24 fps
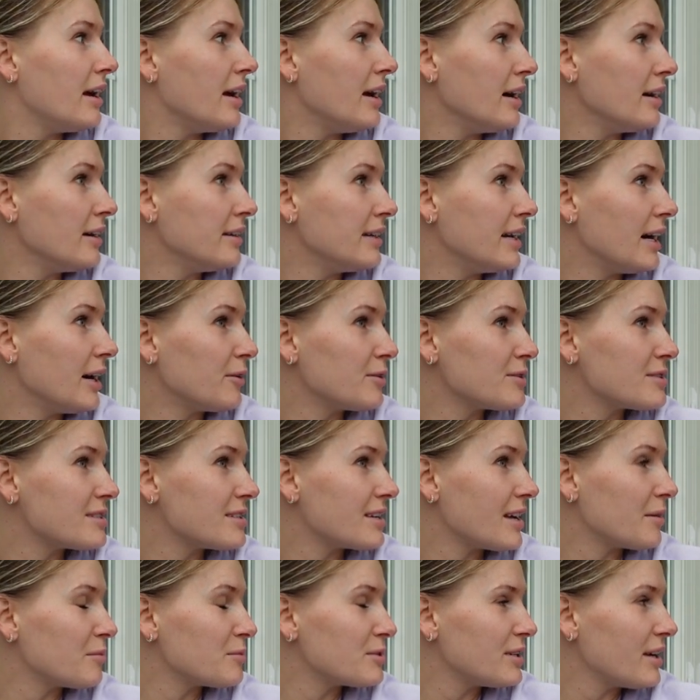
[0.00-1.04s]
and now it's
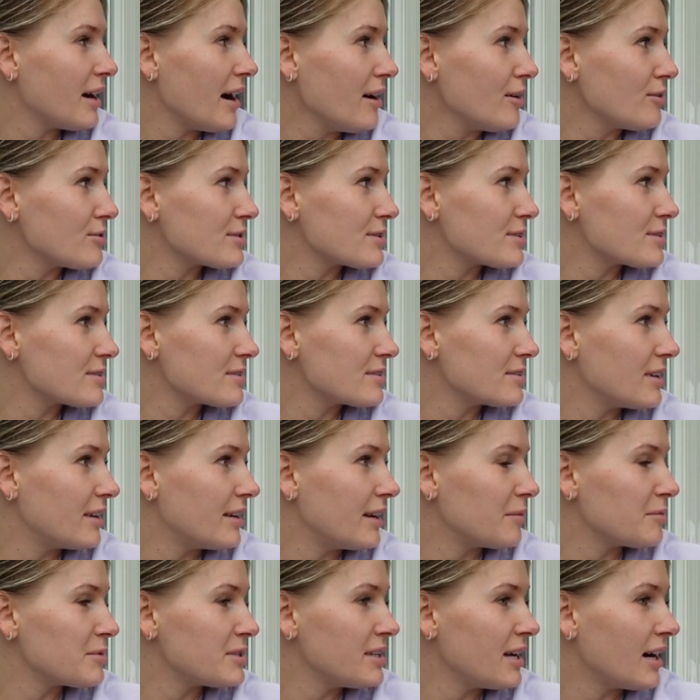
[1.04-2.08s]
an empty house. An
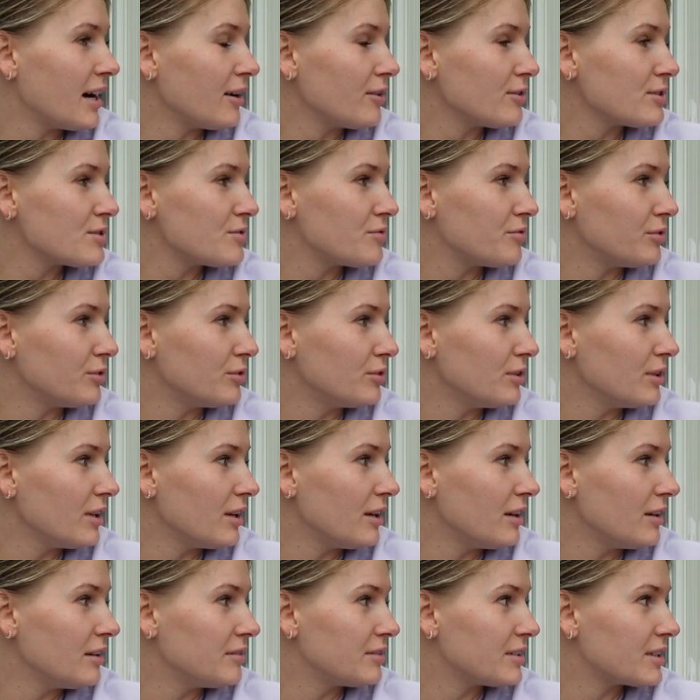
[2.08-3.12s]
empty house full
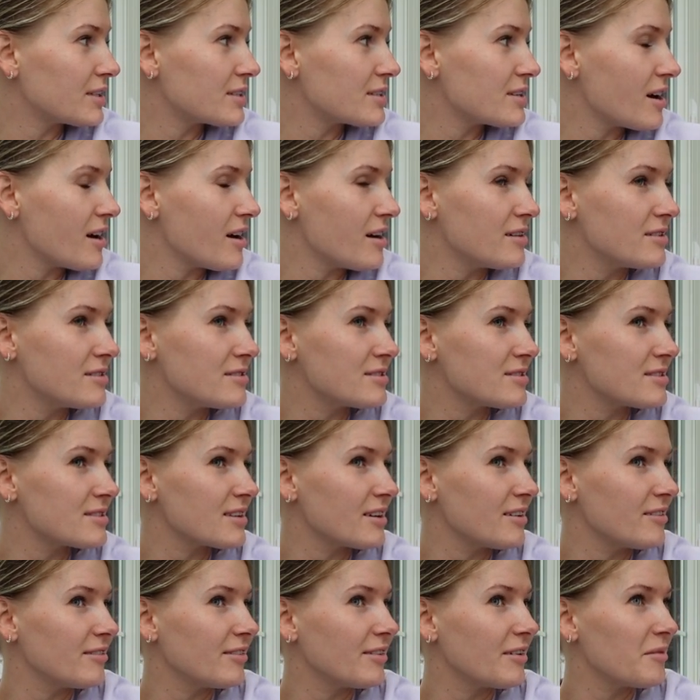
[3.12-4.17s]
of tons
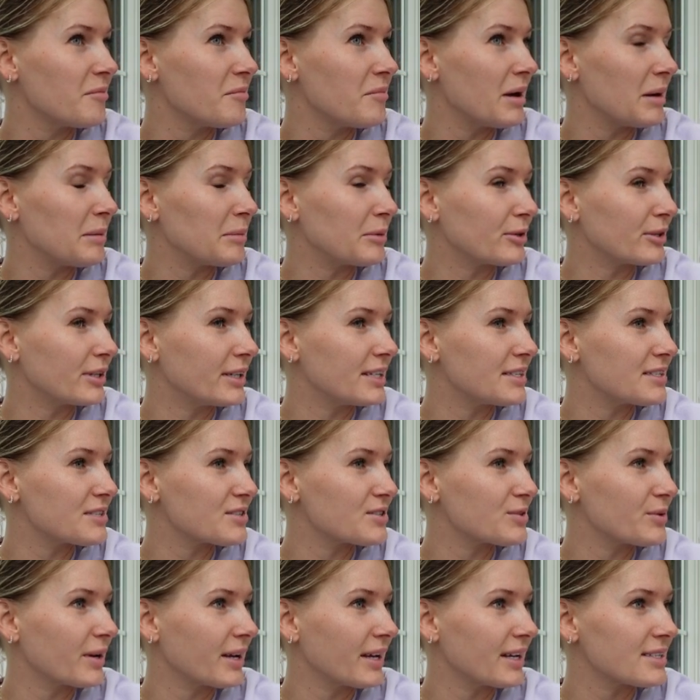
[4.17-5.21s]
of memories.
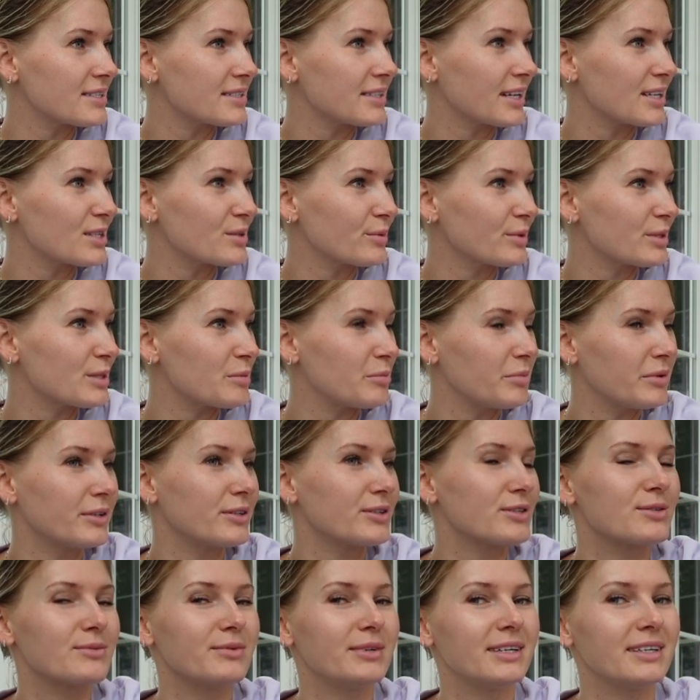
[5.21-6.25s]
So I guess that's what
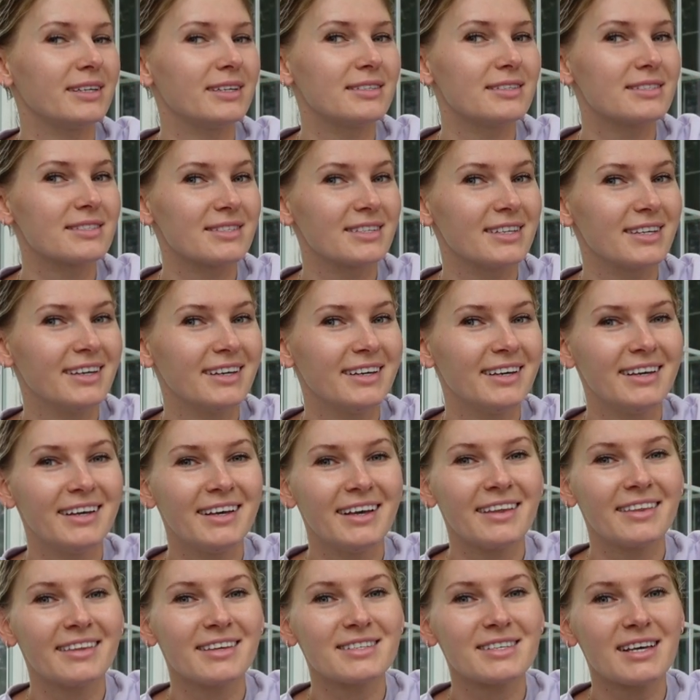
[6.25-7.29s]
bittersweet is.
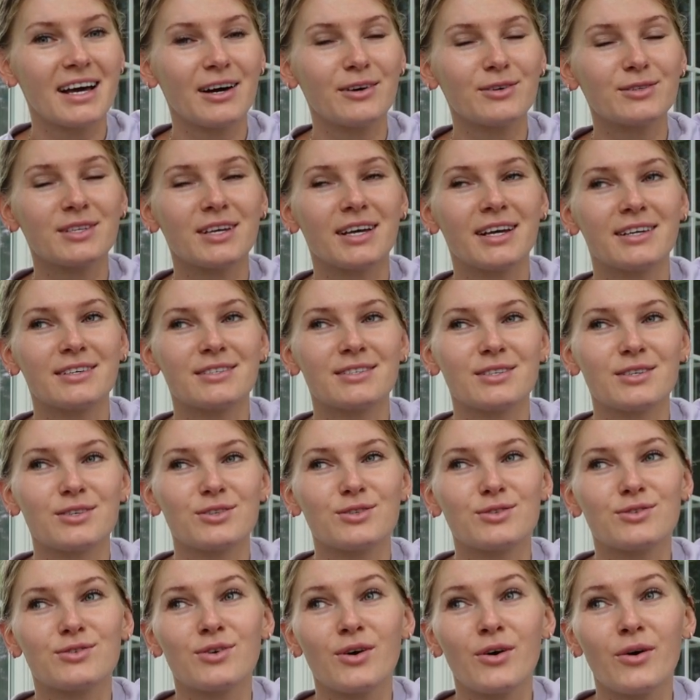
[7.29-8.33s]
This house has
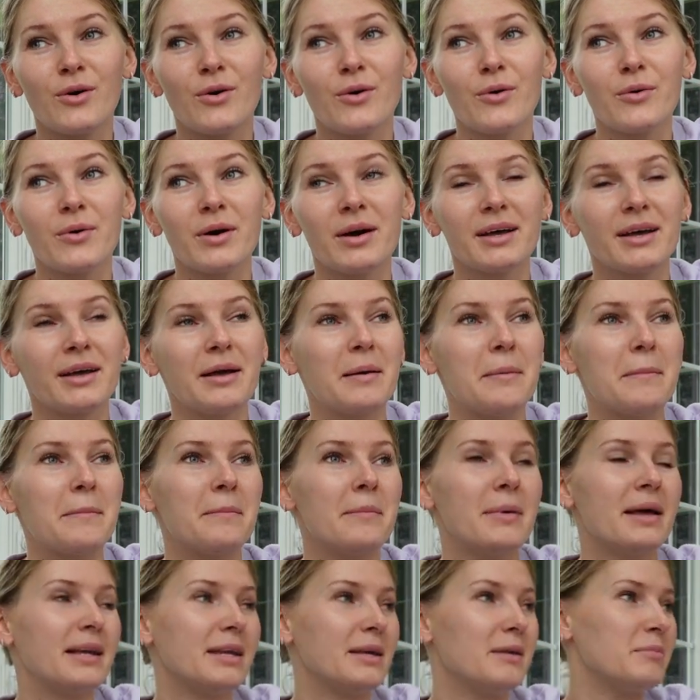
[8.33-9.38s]
so
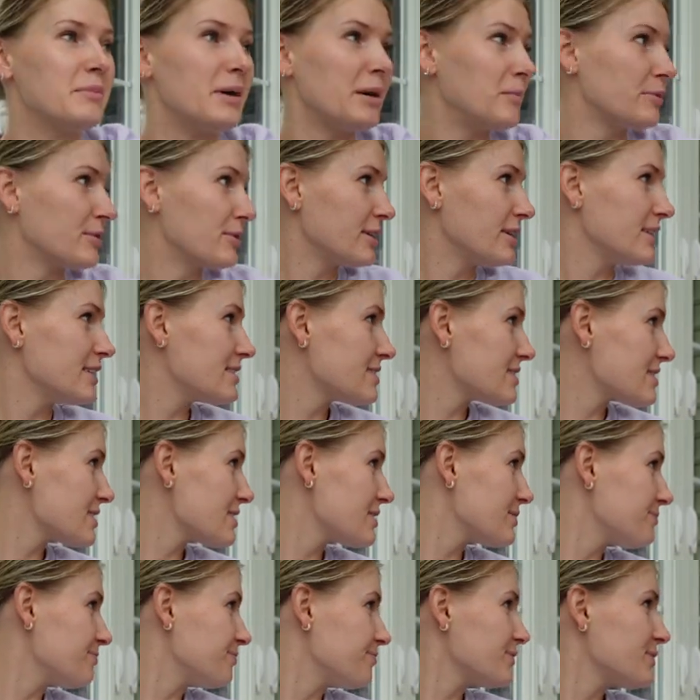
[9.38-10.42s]
many
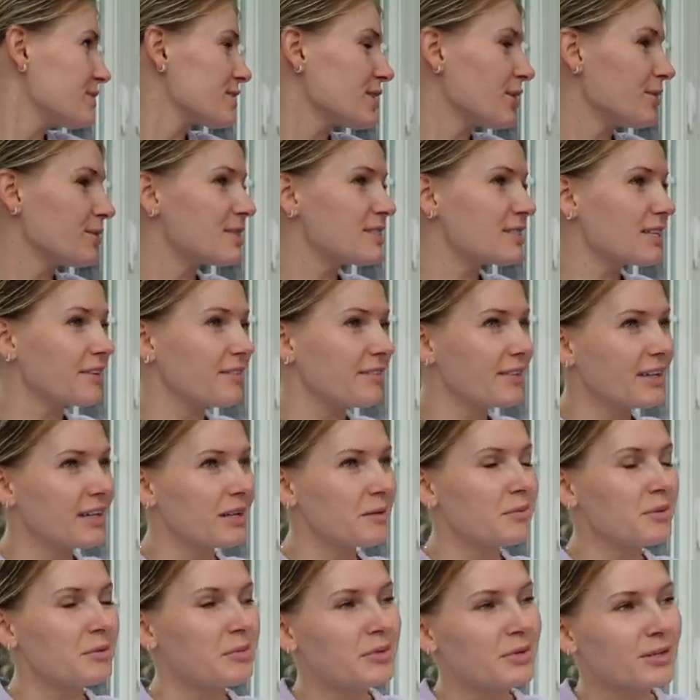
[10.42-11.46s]
memories. So it's definitely
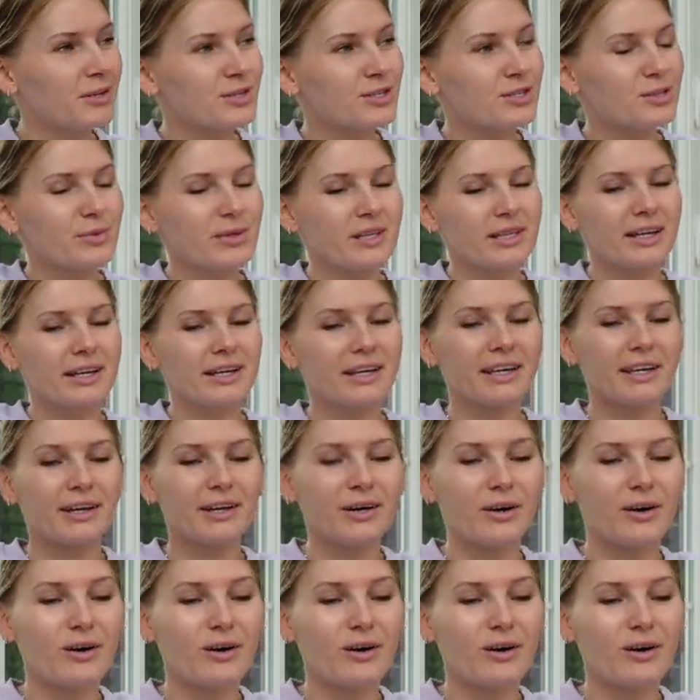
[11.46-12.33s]
gonna be bittersweet letting it